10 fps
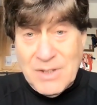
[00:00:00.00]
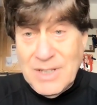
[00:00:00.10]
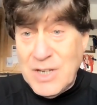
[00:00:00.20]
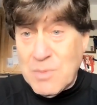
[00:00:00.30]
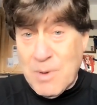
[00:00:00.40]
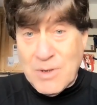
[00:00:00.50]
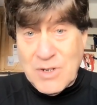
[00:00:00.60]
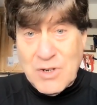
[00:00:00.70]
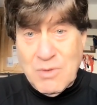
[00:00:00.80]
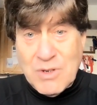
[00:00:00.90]
The Lease
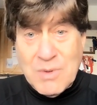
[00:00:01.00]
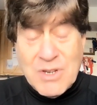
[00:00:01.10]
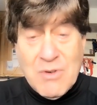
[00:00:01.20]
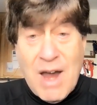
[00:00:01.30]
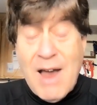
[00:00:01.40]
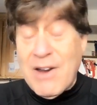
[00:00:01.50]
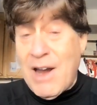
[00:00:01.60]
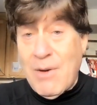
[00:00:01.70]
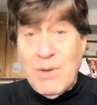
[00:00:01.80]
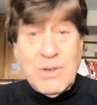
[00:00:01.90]
Purchased Christmas
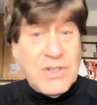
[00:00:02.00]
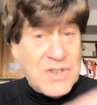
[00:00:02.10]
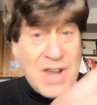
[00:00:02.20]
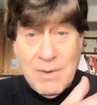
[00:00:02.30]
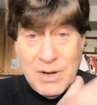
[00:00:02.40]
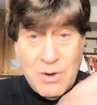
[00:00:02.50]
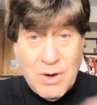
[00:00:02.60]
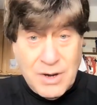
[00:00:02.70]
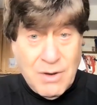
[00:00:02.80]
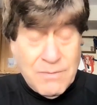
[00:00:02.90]
Carol, which is now in an
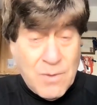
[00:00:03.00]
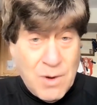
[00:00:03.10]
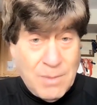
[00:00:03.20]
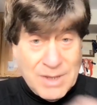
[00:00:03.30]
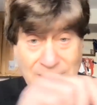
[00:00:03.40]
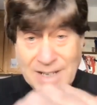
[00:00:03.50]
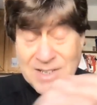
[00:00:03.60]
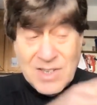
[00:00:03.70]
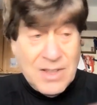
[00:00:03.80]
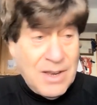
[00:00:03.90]
audio form and the
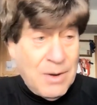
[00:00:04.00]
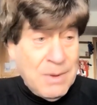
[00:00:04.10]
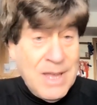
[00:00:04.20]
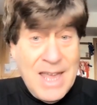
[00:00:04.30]
link's in there.